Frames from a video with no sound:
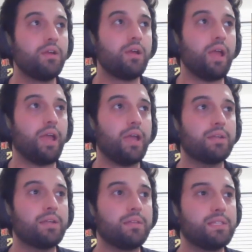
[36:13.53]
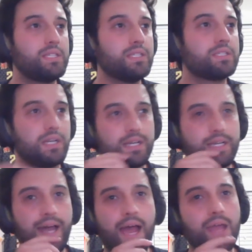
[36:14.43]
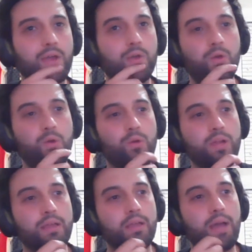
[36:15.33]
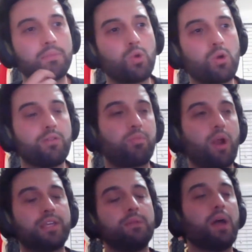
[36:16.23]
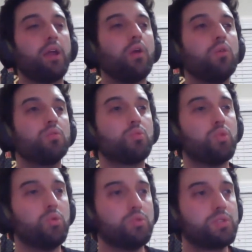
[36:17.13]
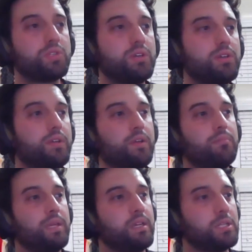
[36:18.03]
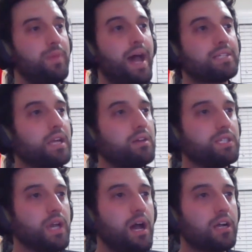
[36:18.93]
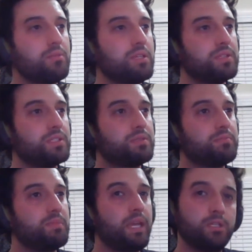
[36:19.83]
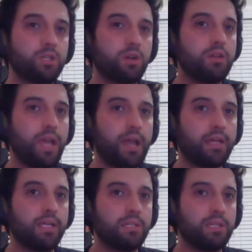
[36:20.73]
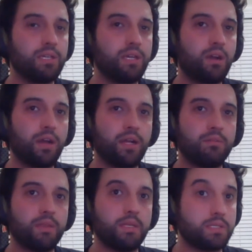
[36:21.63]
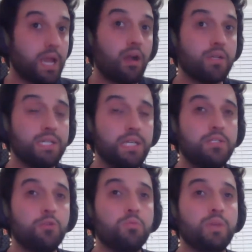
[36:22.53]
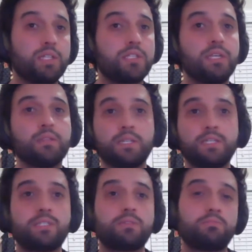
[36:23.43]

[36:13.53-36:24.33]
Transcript: And this is a guy who I'm sort of breaking my own rules because Pascal Siakam is injured heading into the year and is guaranteed to miss at least